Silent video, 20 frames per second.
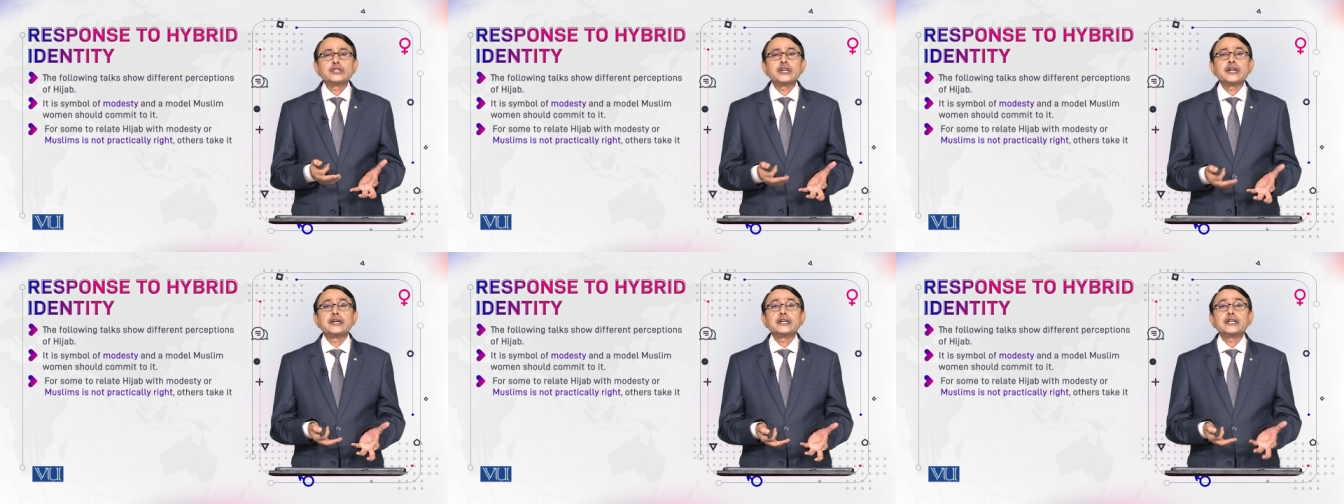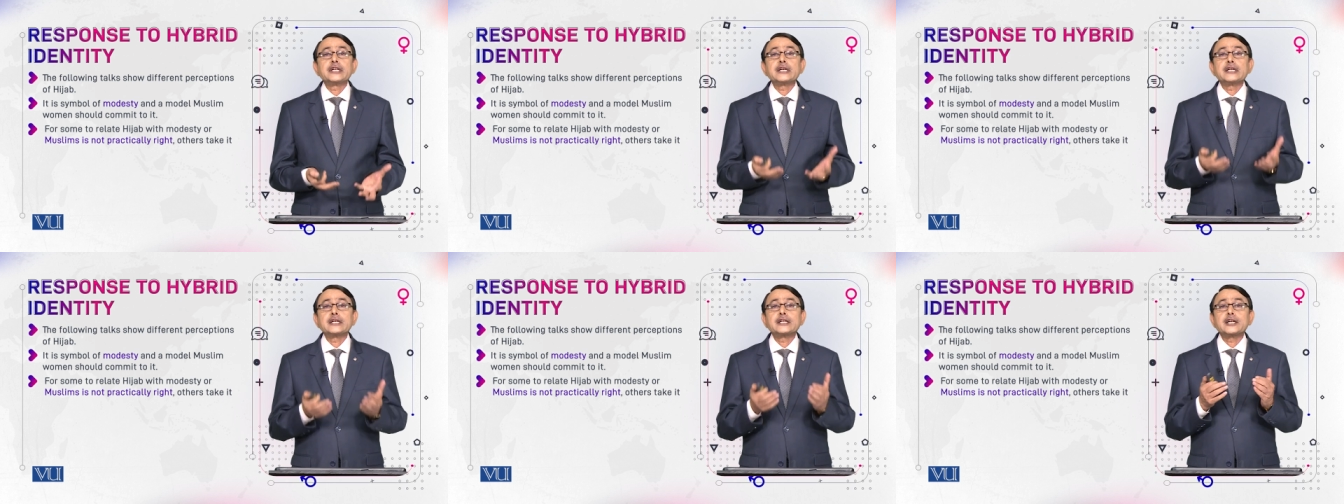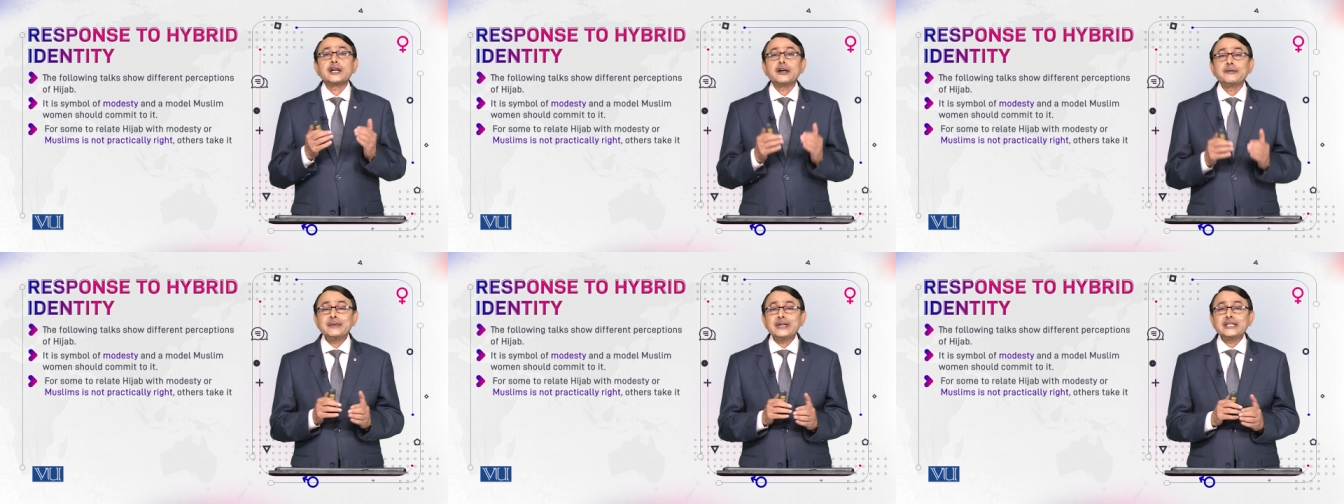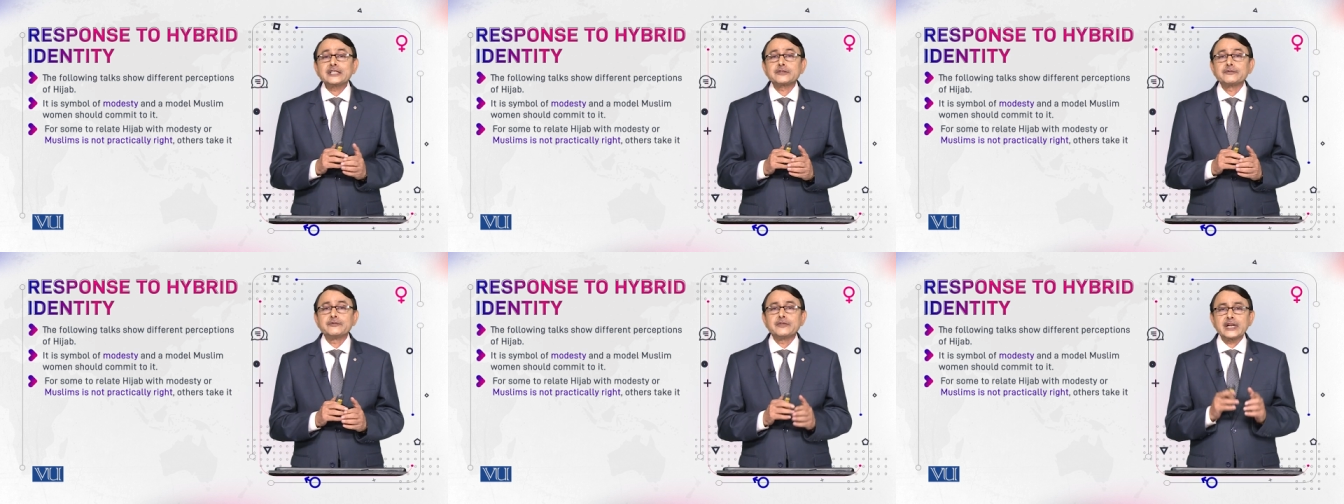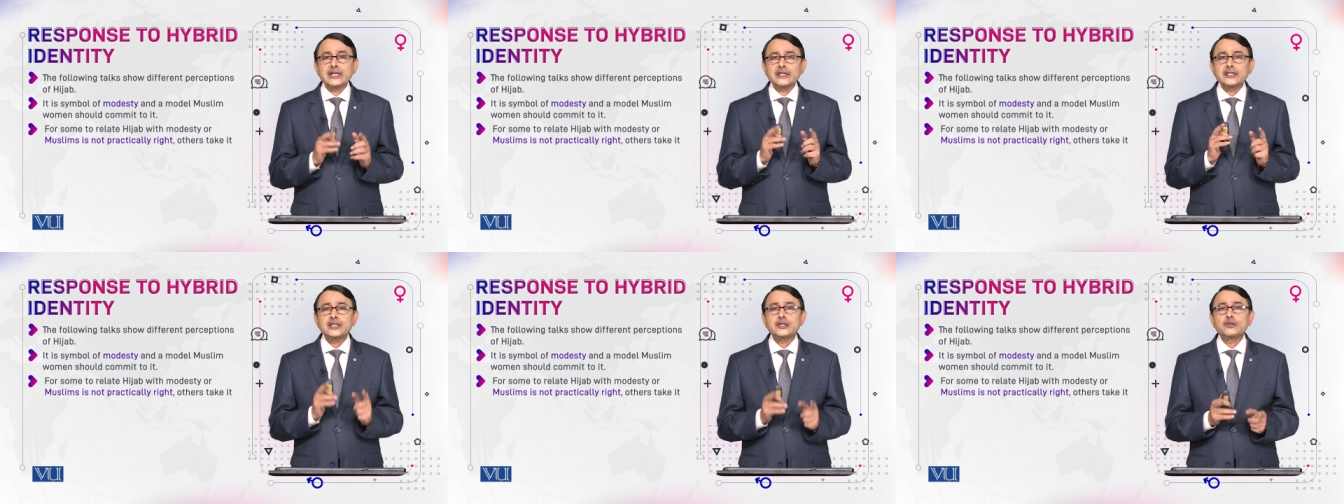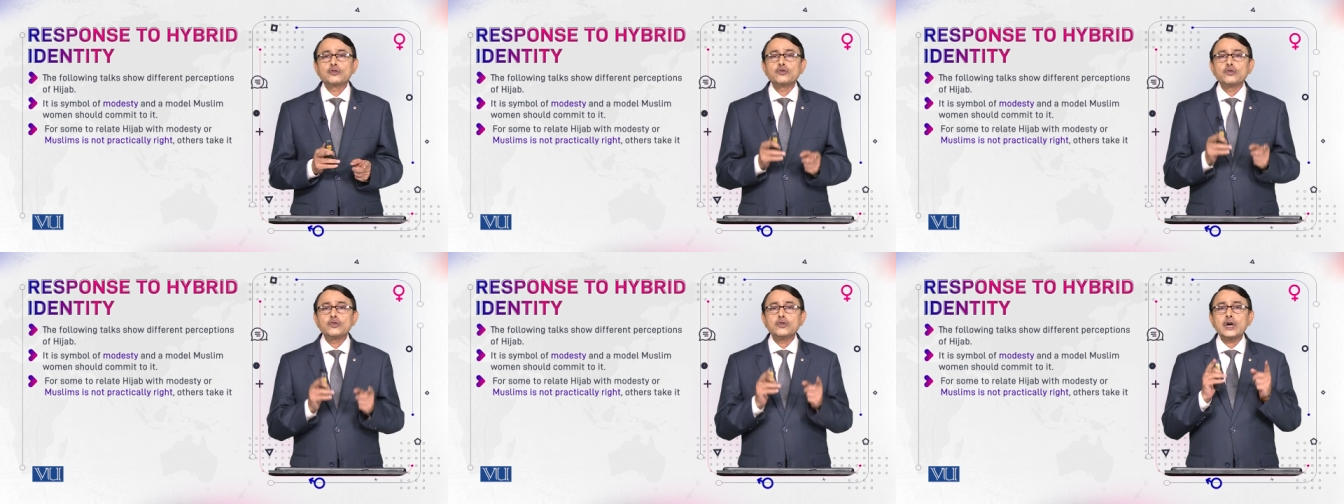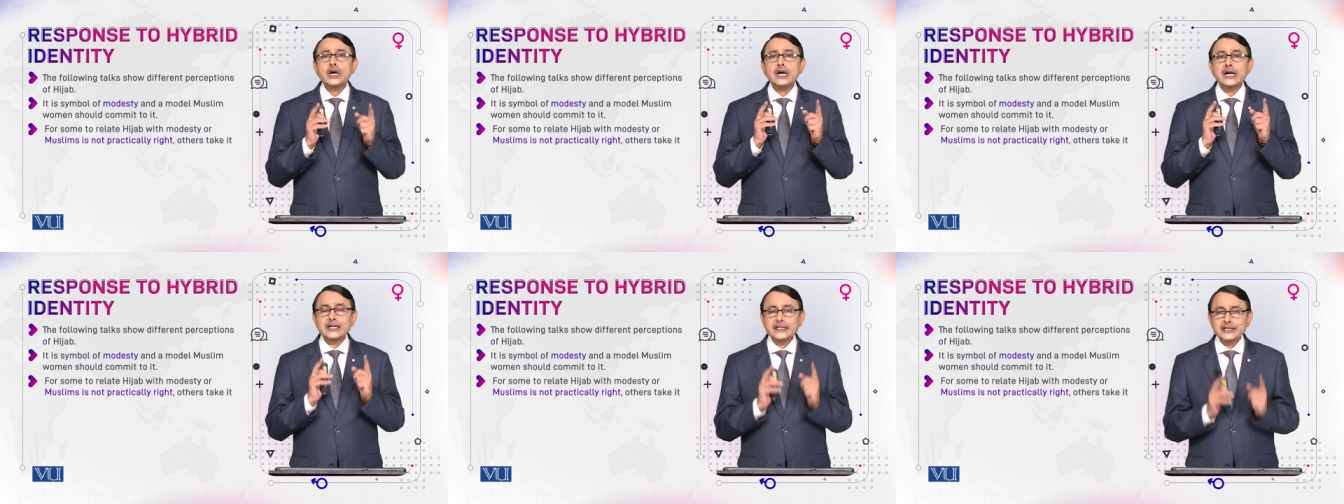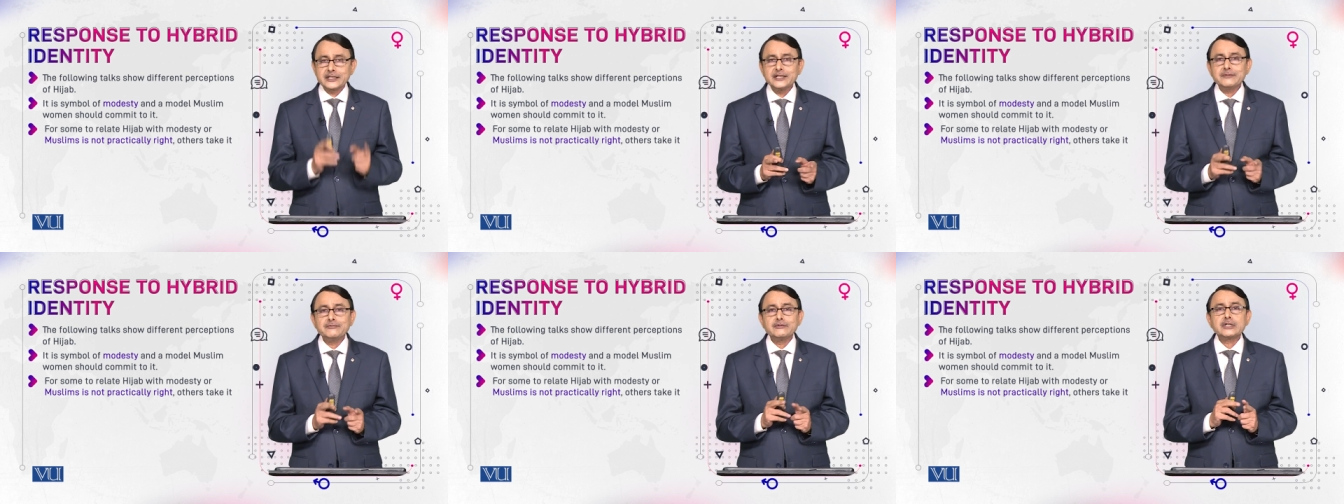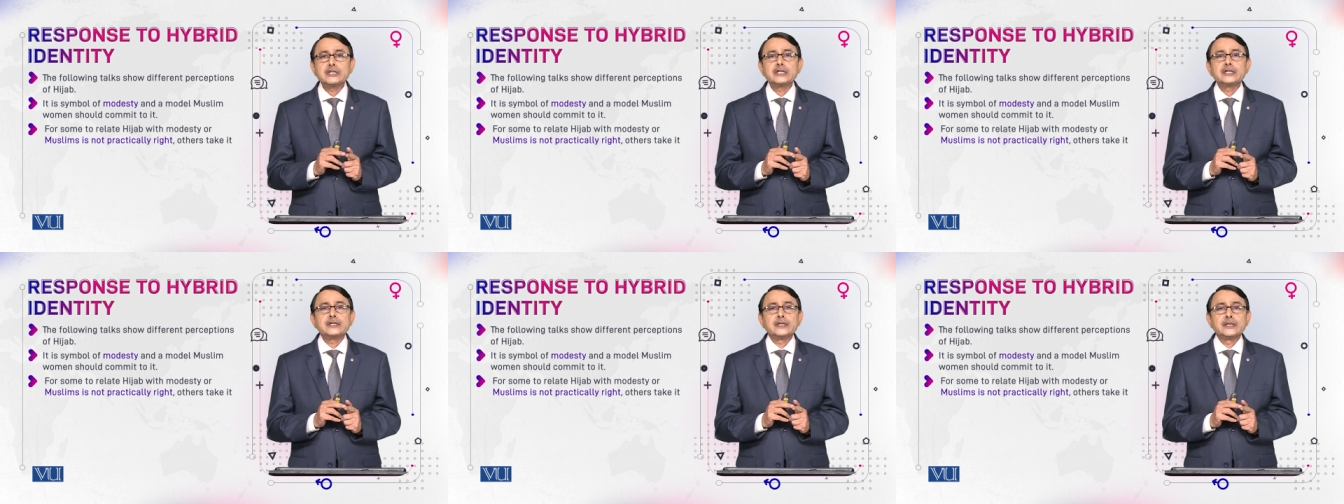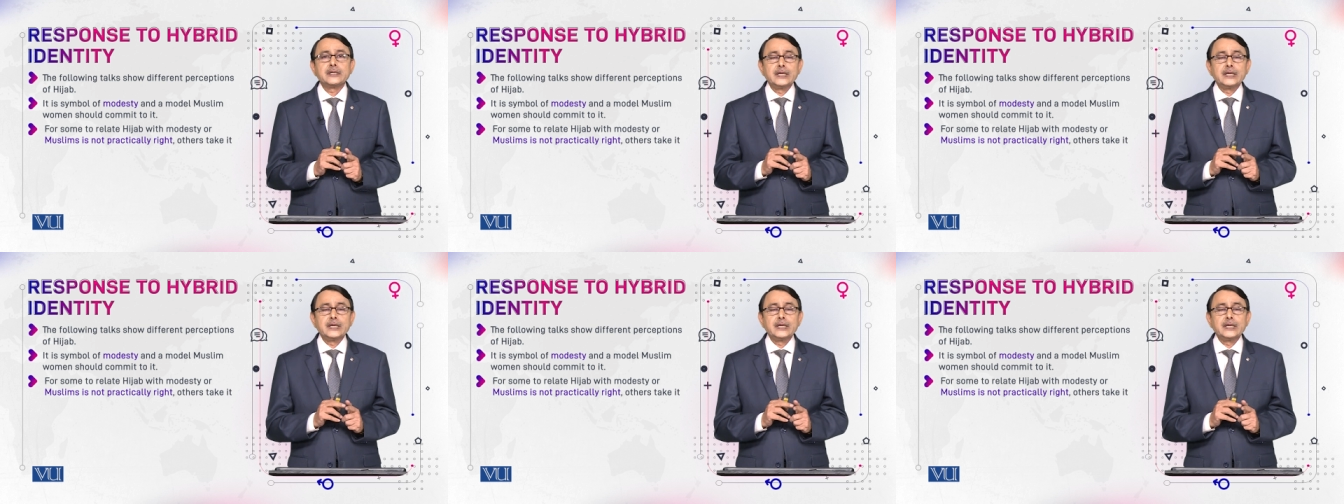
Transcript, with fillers: critical comments whether you agree with